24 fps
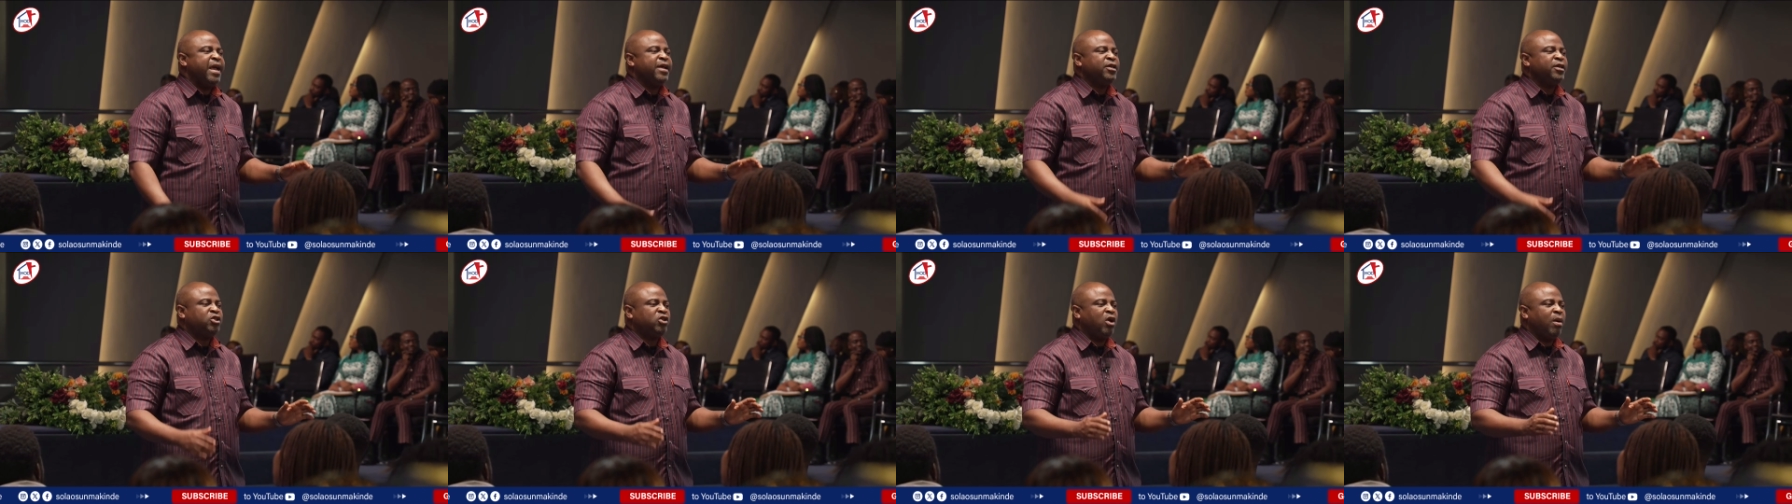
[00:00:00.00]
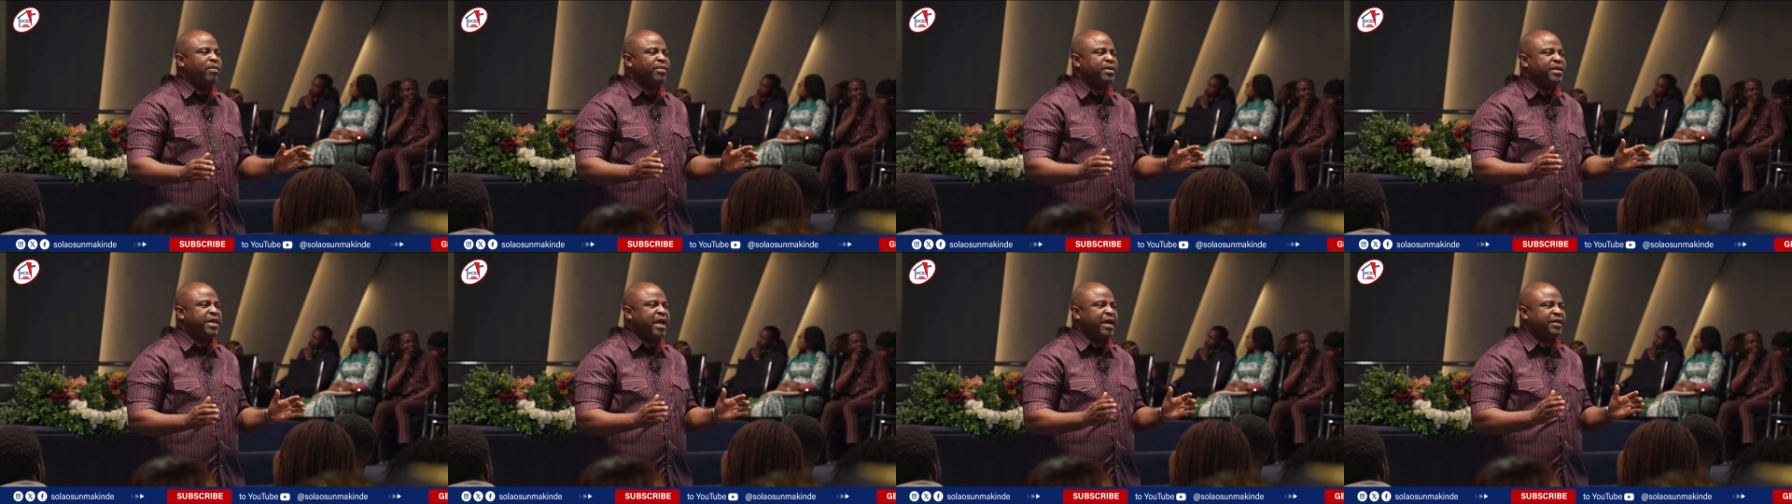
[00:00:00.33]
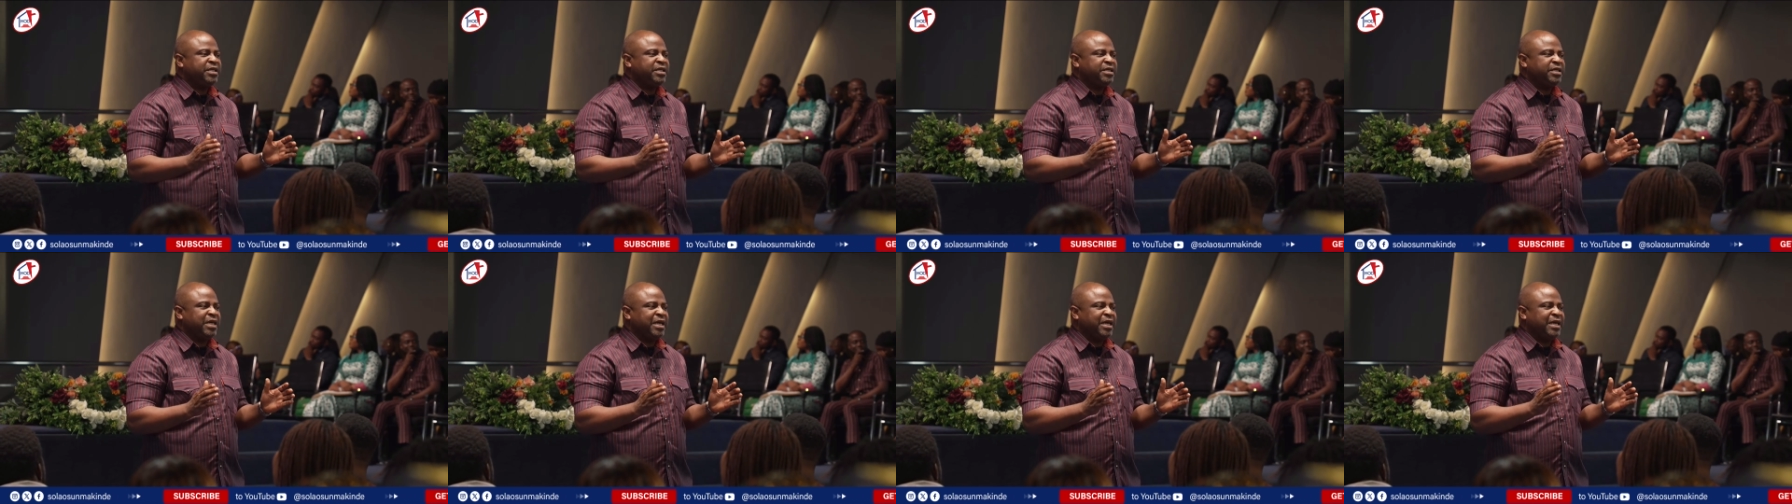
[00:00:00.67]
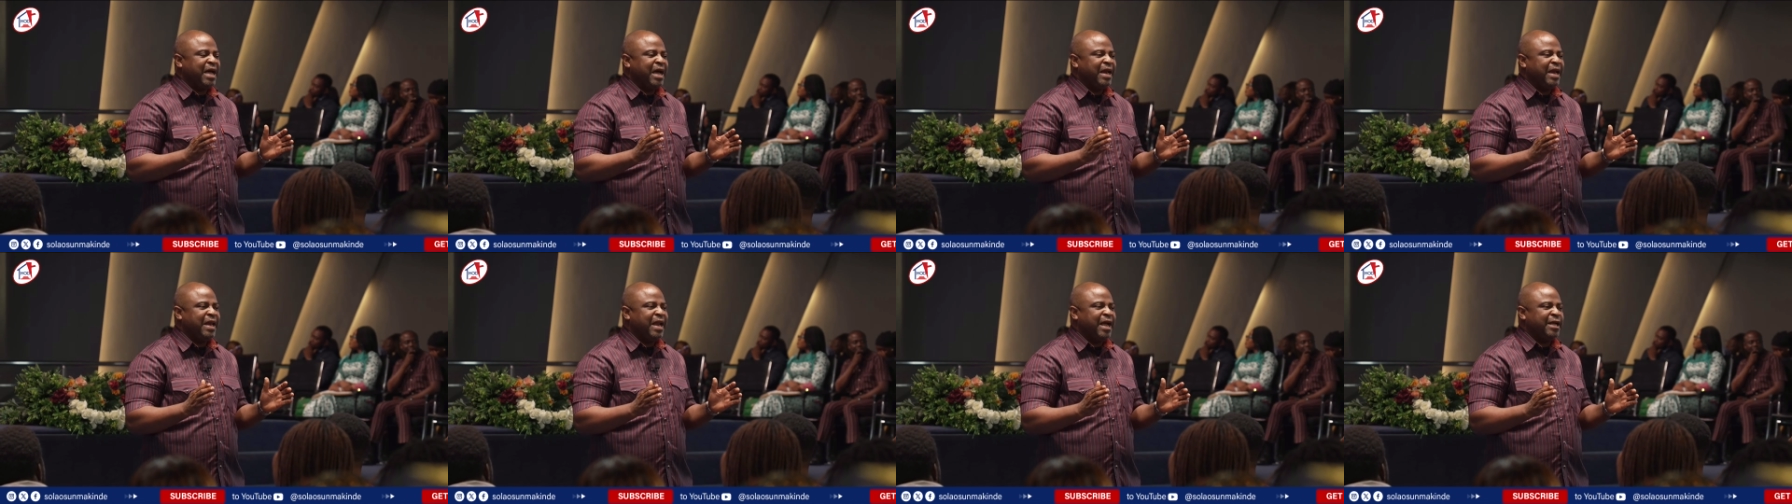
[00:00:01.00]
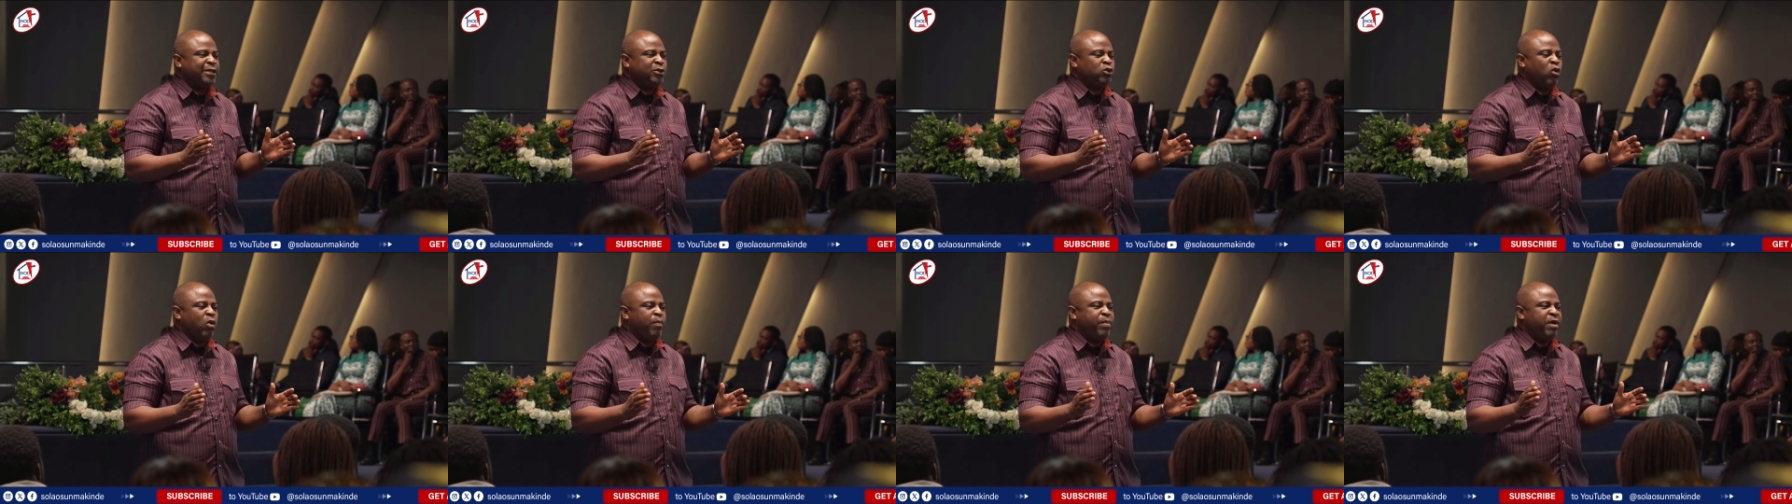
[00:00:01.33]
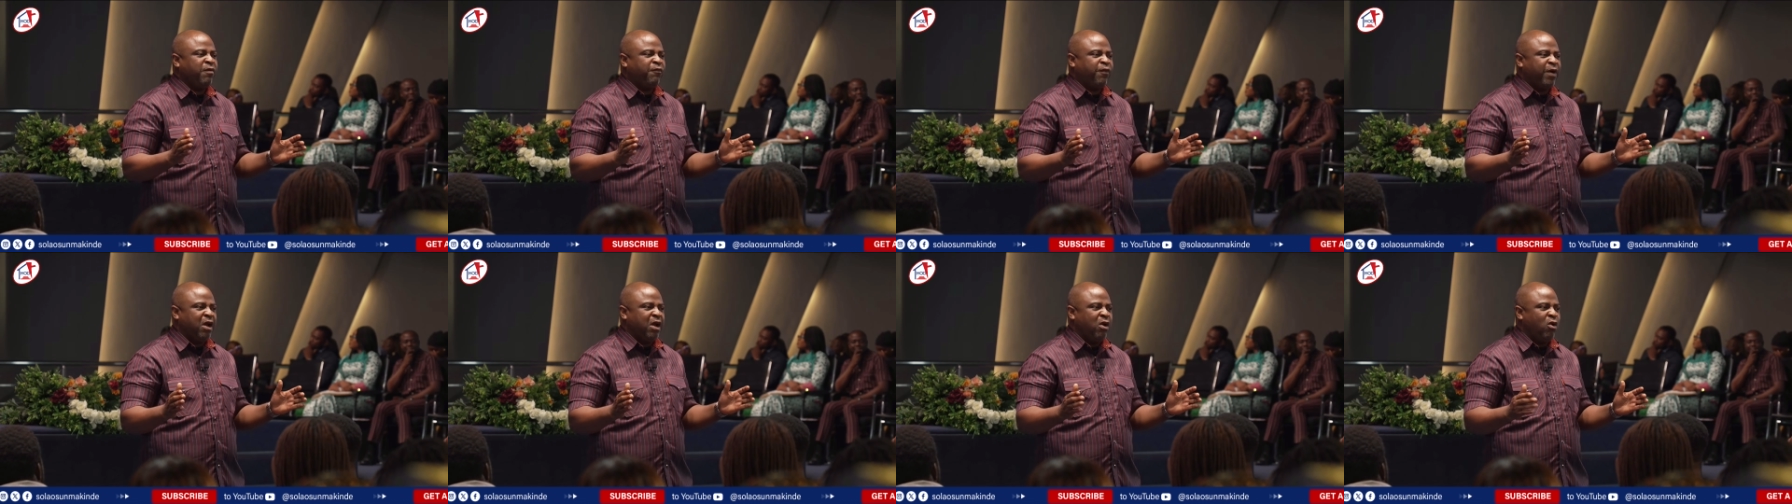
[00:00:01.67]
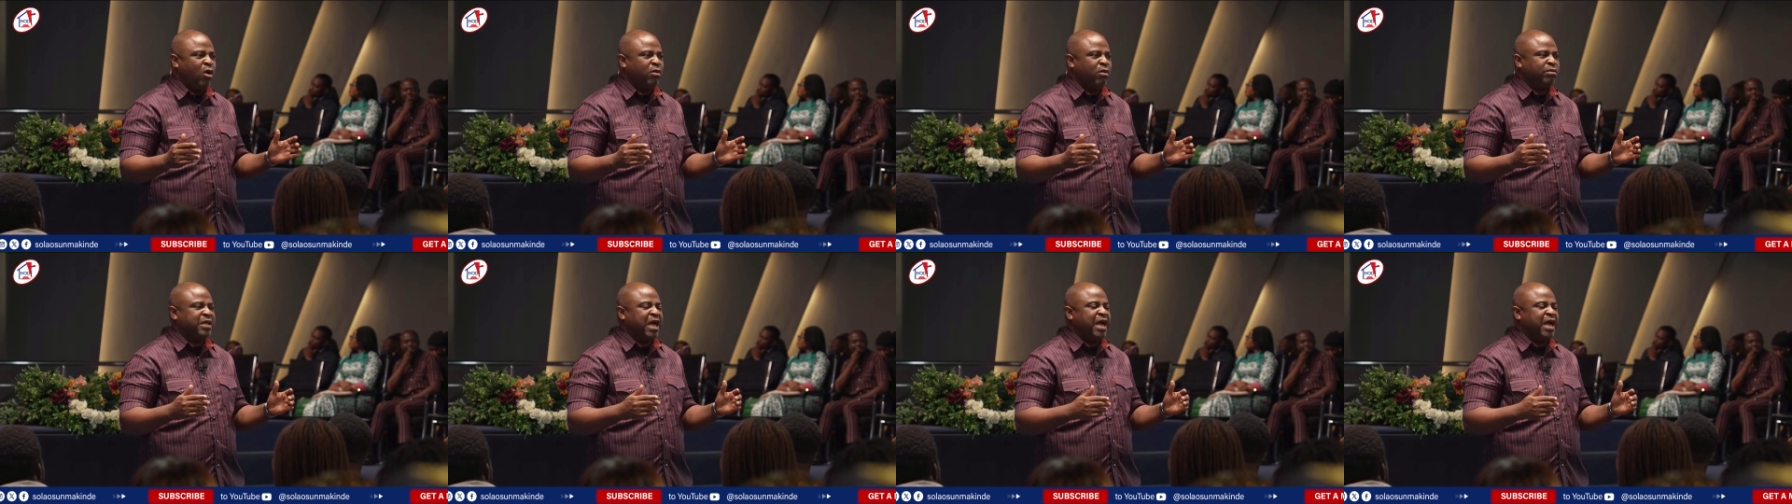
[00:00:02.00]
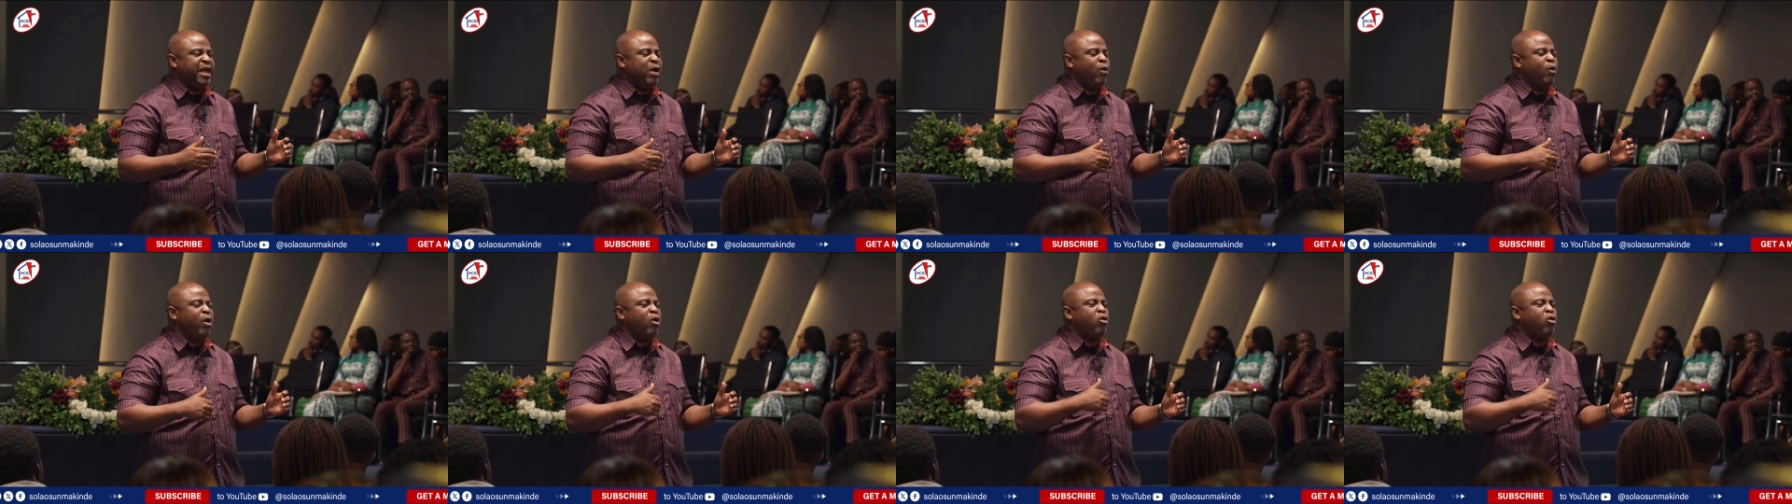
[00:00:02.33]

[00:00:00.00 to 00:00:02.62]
In some cases, he can let you obey for a long time.